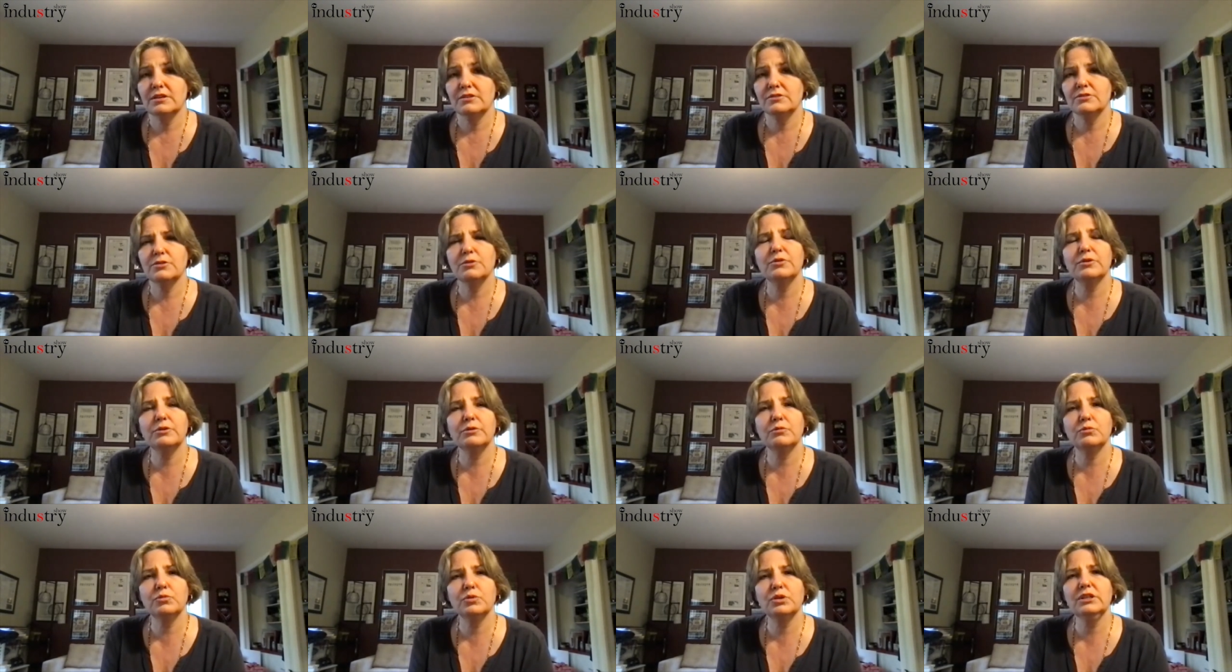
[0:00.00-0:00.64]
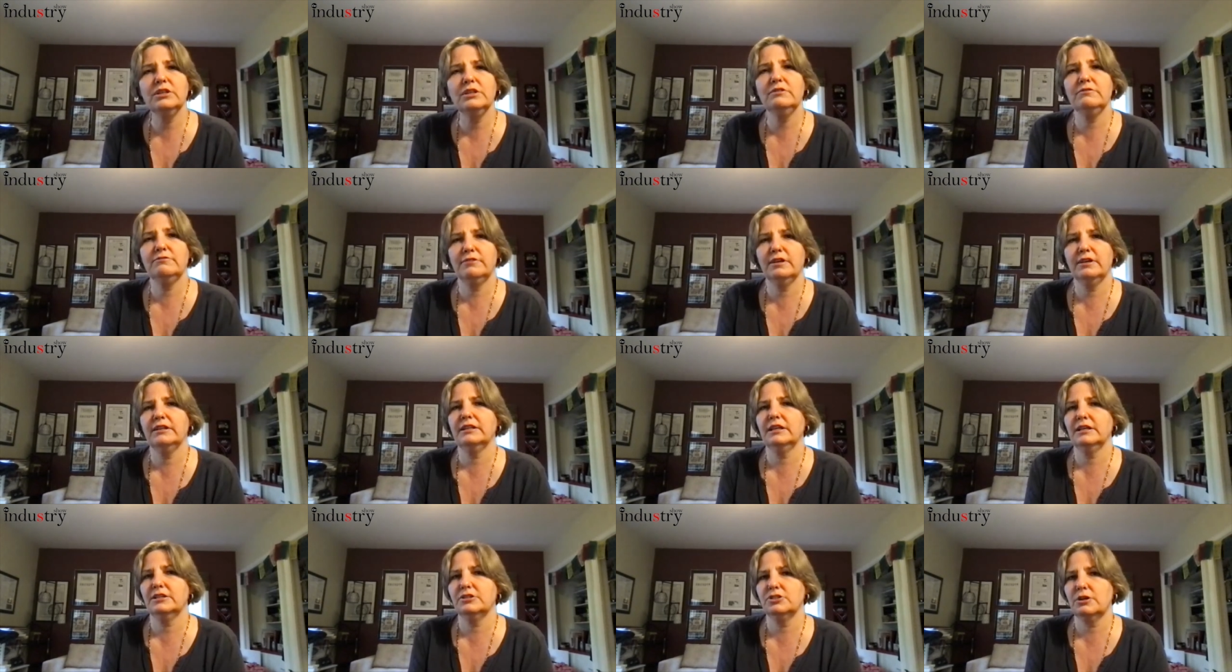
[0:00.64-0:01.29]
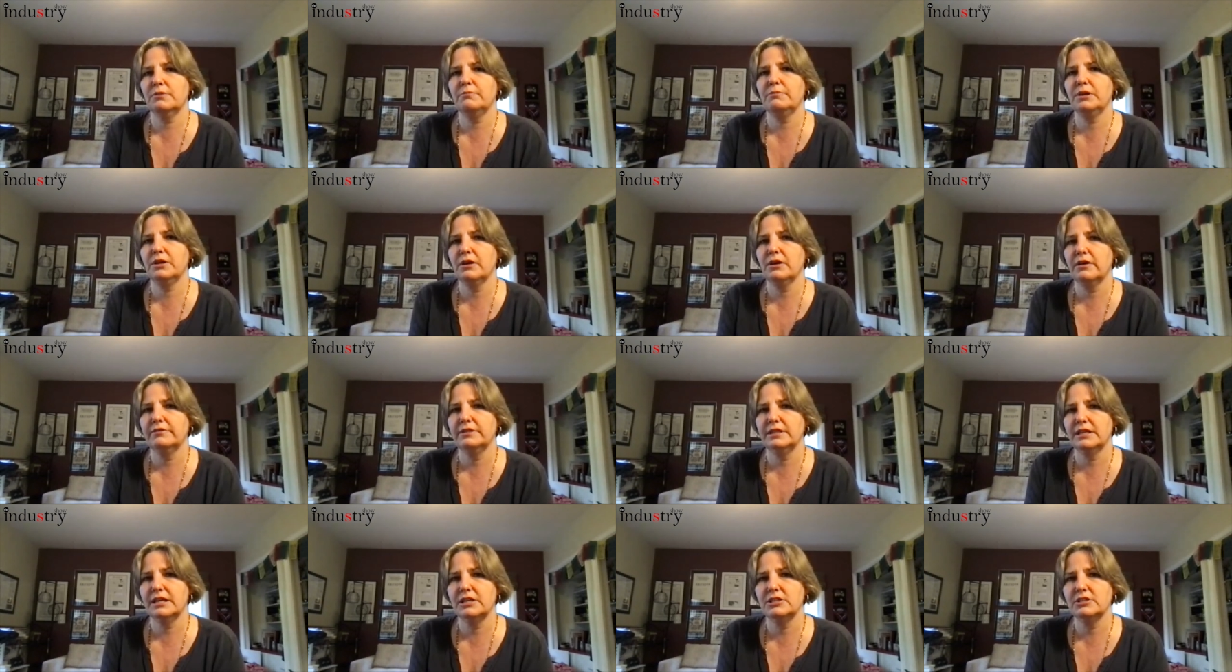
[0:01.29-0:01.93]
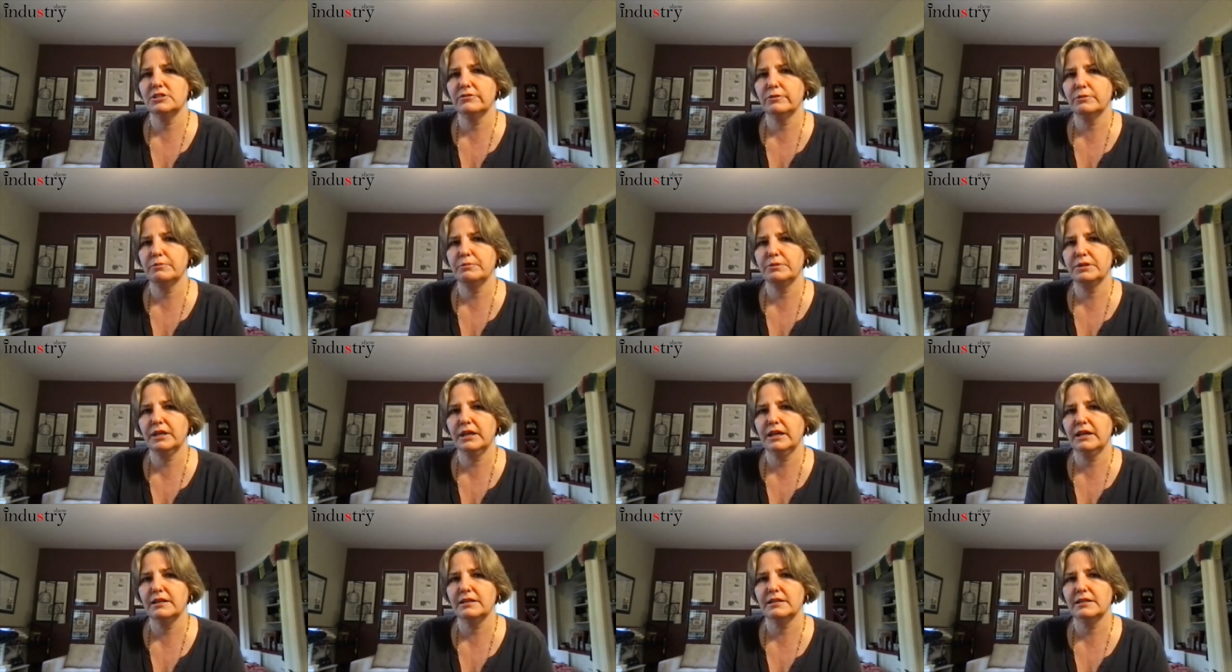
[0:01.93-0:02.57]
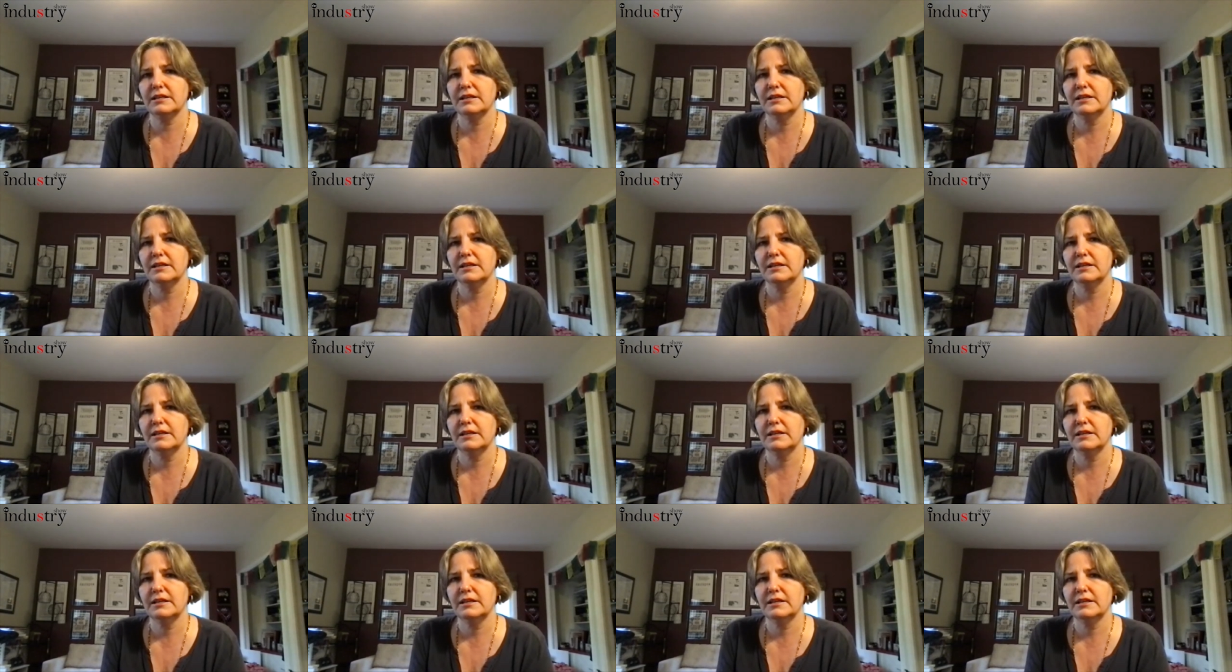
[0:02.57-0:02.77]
So it really felt like jumping off the edge of a plane.